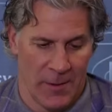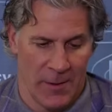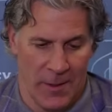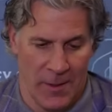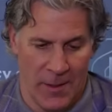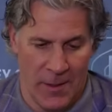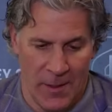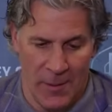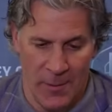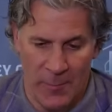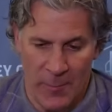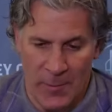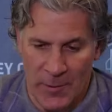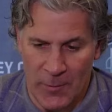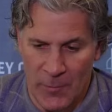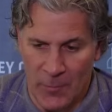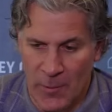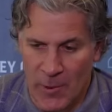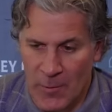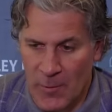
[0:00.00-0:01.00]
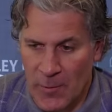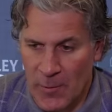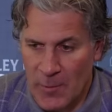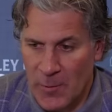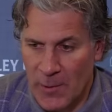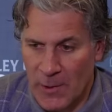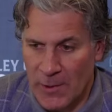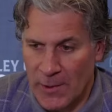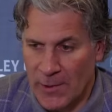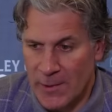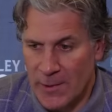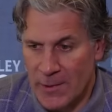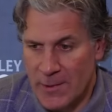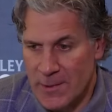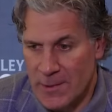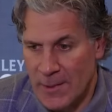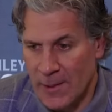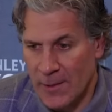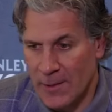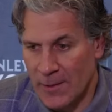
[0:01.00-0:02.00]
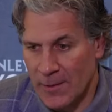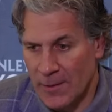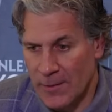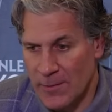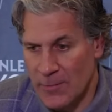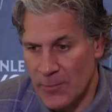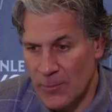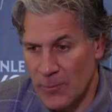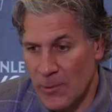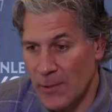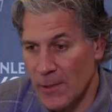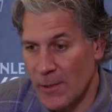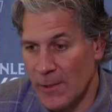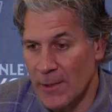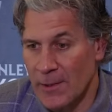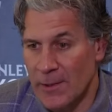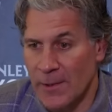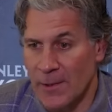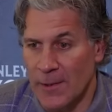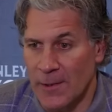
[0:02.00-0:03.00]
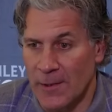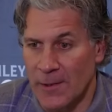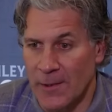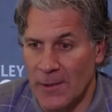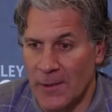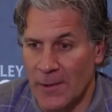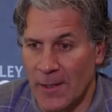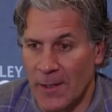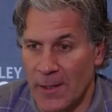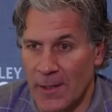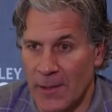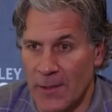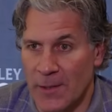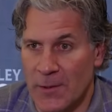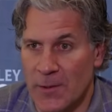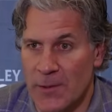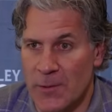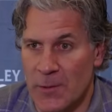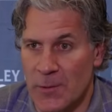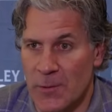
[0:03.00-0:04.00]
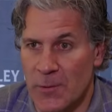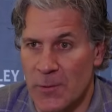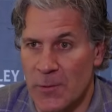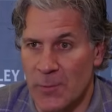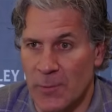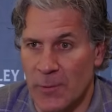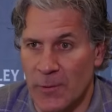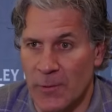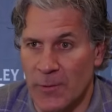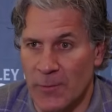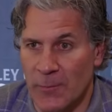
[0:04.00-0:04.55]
But the way we played in the second is really, at the end of the day, inexcusable.